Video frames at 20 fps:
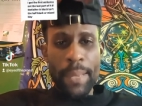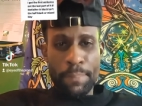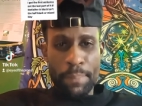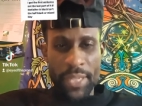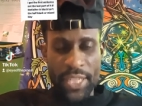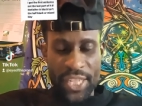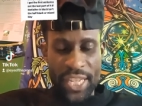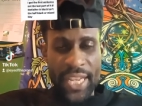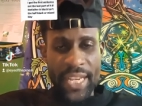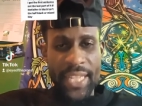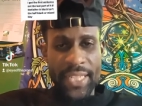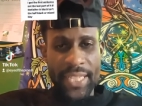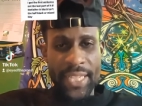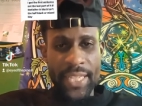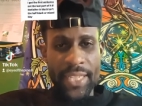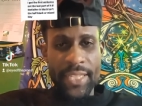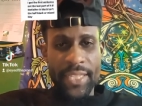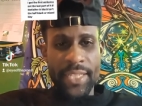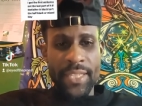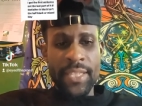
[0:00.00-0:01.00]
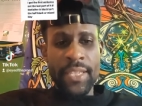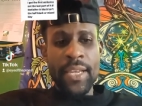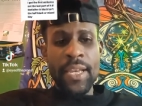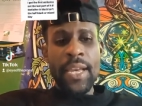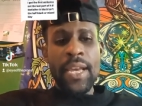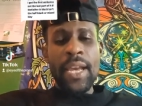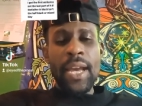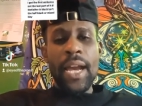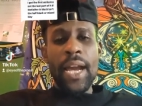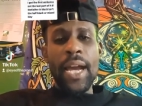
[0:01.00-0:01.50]
epigenetics
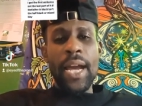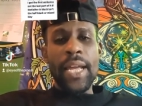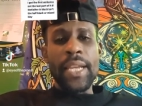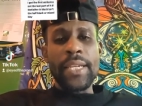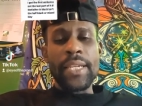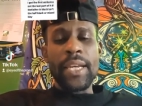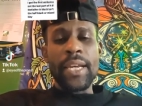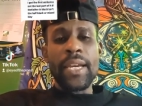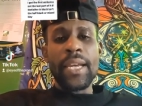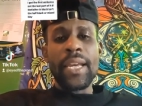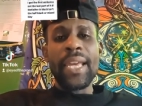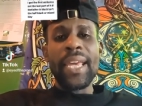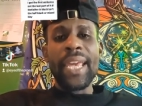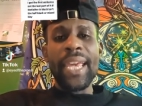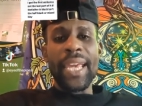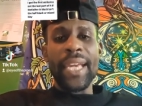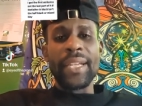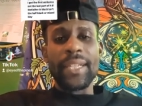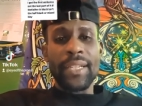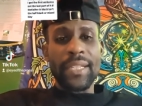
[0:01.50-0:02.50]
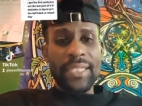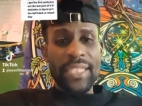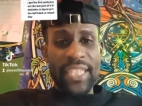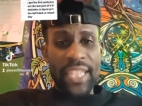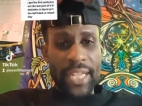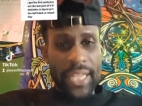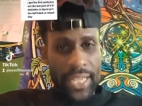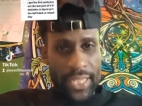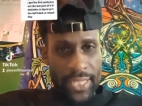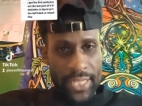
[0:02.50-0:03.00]
and egg
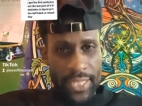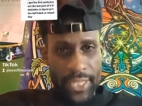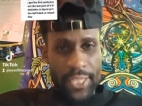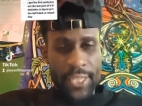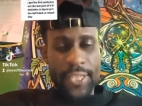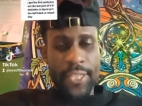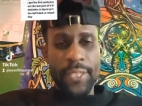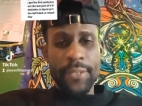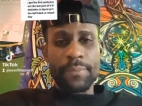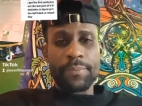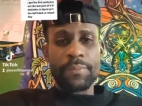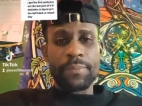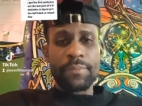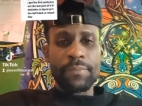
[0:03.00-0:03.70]
genetics